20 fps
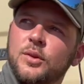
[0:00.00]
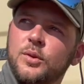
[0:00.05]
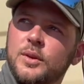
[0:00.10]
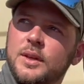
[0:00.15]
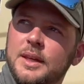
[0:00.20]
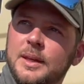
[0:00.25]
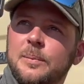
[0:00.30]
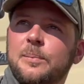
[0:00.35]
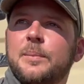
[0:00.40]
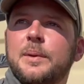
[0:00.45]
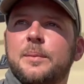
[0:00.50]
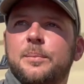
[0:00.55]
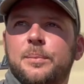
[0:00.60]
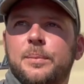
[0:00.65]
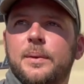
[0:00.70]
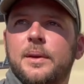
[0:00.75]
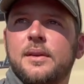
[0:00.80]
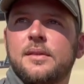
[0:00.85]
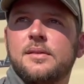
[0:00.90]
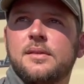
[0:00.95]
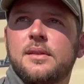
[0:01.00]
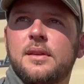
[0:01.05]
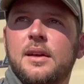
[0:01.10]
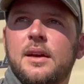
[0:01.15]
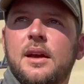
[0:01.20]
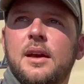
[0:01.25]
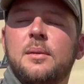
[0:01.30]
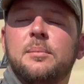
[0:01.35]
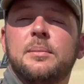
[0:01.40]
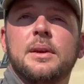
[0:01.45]
you keep it pressed,
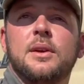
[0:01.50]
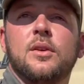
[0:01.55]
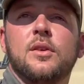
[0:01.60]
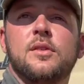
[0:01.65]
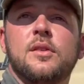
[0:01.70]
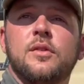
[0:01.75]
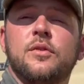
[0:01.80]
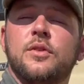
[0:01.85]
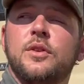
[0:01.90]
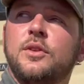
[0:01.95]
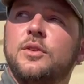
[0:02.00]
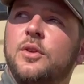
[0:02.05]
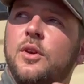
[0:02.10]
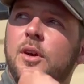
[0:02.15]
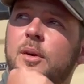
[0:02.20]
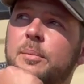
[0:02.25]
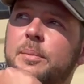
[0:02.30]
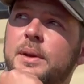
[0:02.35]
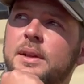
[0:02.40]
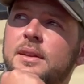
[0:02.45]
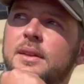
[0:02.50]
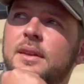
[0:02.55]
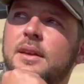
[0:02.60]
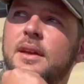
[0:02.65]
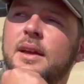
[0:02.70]
because if you drop it,